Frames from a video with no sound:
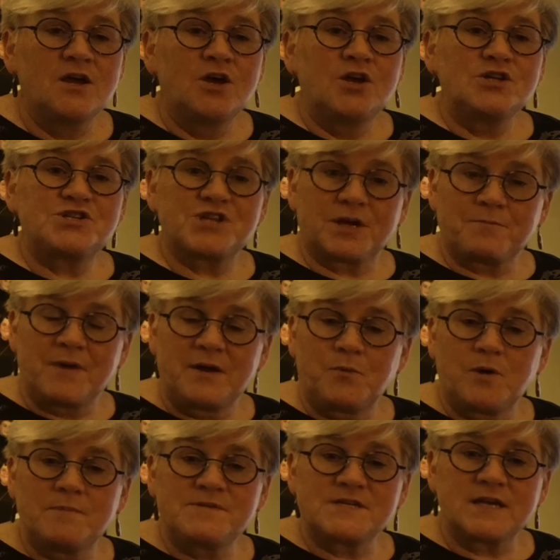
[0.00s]
Check my
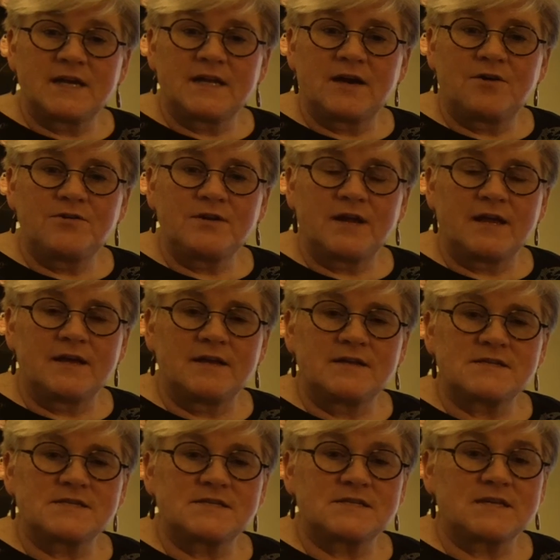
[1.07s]
website out at
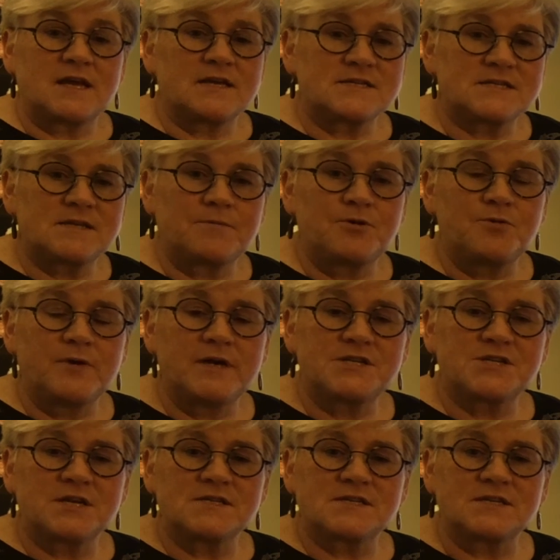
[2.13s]

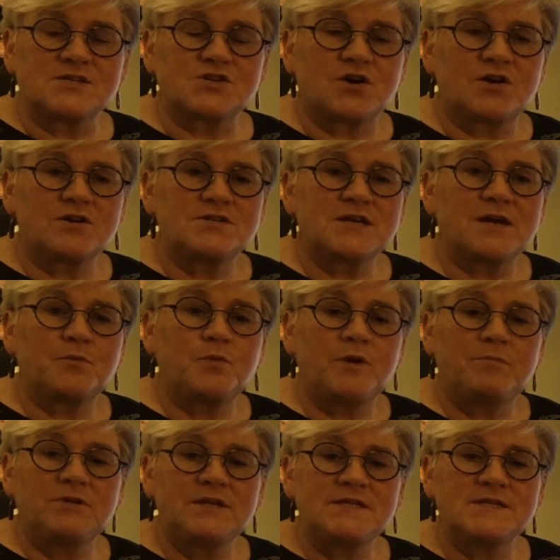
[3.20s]

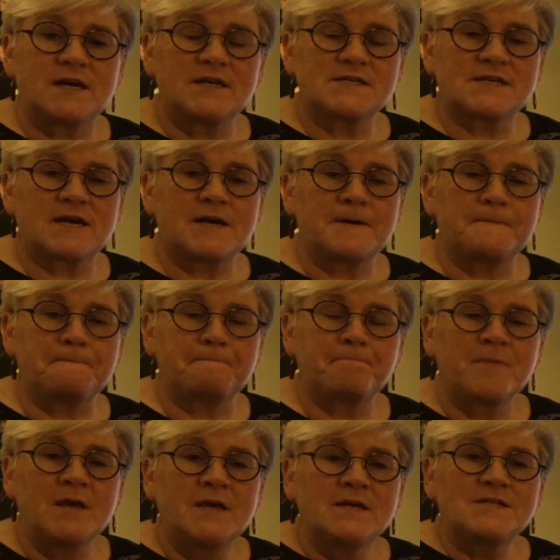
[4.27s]
swhsguitar.weebly.com.
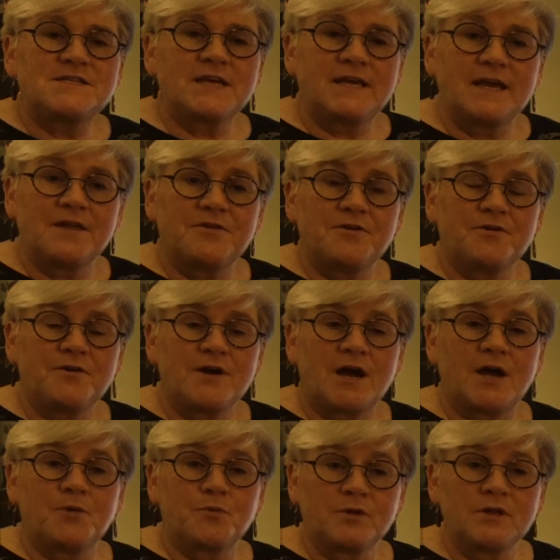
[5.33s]
Together, I
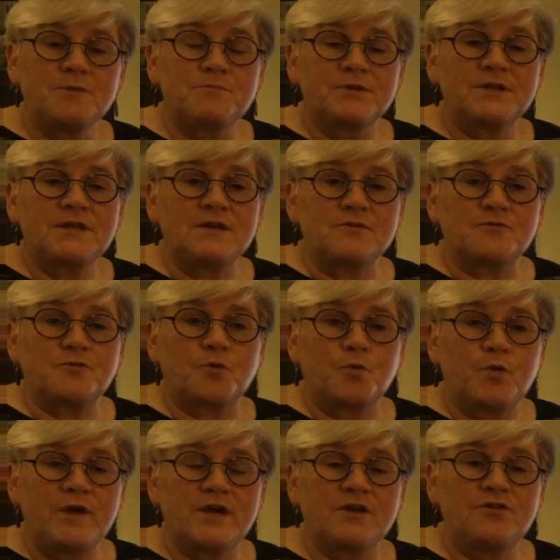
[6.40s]
really believe
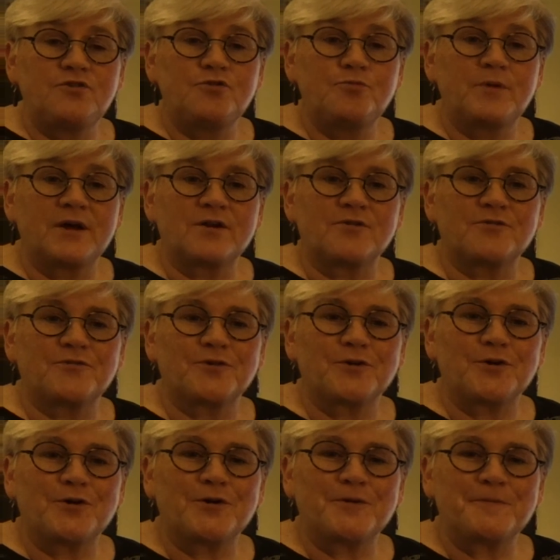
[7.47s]
we can do better for
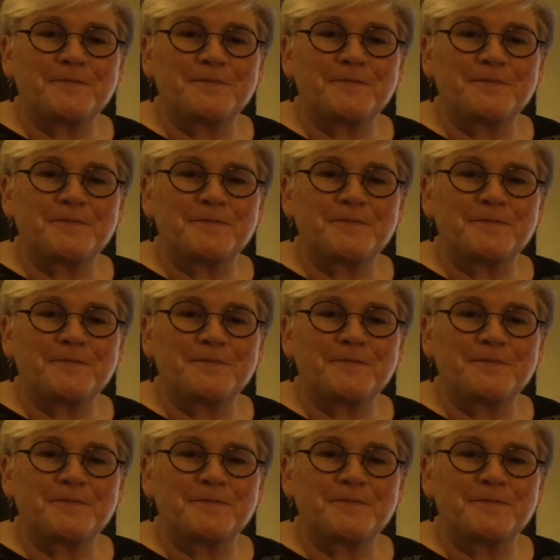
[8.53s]
all.